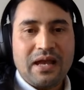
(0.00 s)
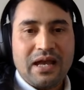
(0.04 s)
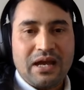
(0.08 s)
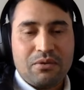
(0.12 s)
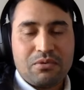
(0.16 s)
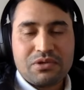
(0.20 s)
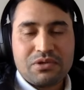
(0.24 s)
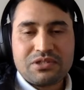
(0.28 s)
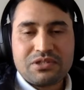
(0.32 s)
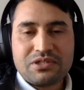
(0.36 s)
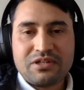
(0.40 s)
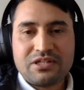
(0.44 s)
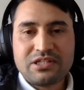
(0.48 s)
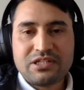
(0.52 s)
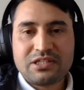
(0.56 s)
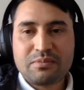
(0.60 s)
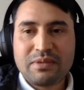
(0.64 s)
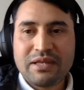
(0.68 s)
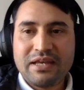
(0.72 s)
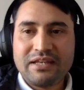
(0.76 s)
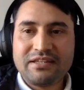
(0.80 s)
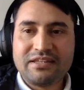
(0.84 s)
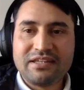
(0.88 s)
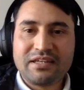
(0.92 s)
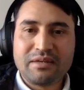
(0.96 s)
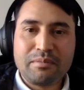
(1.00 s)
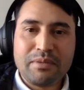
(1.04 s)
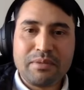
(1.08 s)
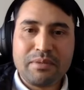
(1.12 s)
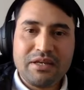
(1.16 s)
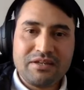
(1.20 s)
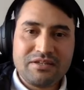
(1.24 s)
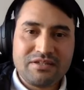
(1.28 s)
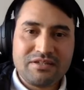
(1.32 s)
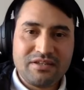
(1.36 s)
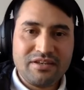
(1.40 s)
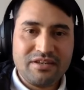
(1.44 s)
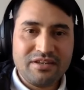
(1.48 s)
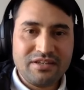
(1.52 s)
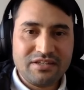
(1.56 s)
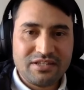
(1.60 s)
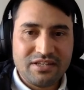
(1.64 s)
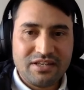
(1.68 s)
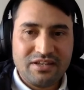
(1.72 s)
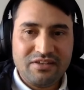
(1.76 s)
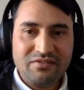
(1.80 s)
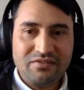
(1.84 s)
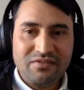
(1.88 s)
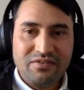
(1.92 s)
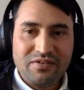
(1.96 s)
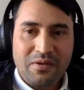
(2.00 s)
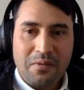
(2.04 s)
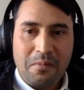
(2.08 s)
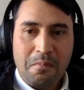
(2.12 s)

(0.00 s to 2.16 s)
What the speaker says: our church planting mini initiative.